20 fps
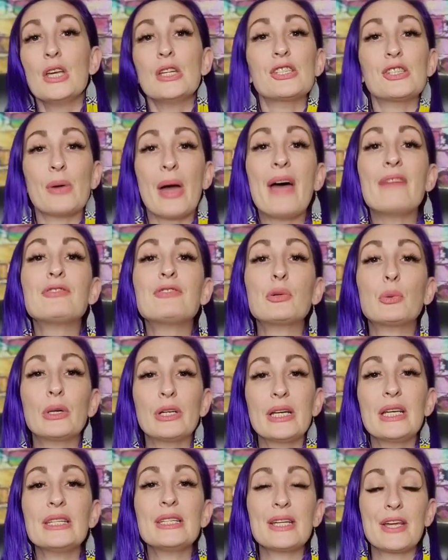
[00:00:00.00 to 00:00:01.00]
So after
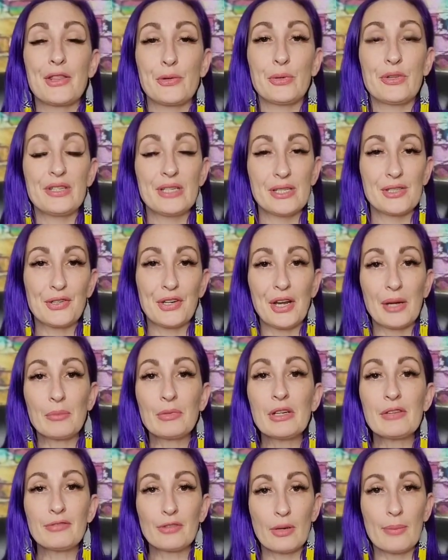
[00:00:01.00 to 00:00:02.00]
working together with Sister
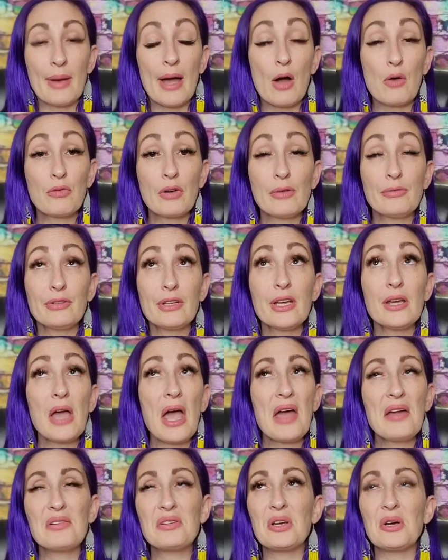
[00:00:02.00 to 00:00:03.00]
Anne-Marie for about roughly,
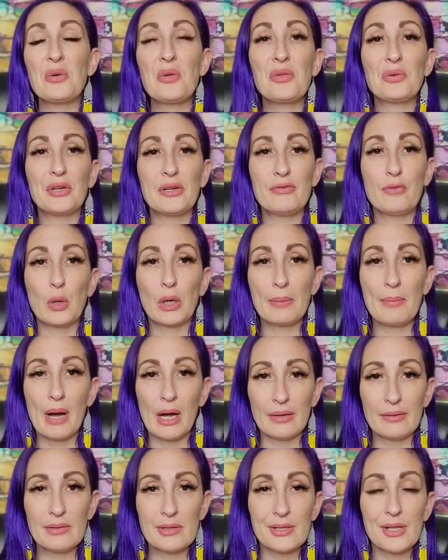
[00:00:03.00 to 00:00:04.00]
3-4
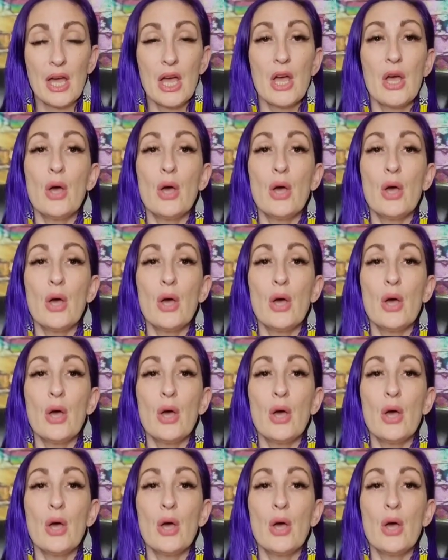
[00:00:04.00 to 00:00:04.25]
months,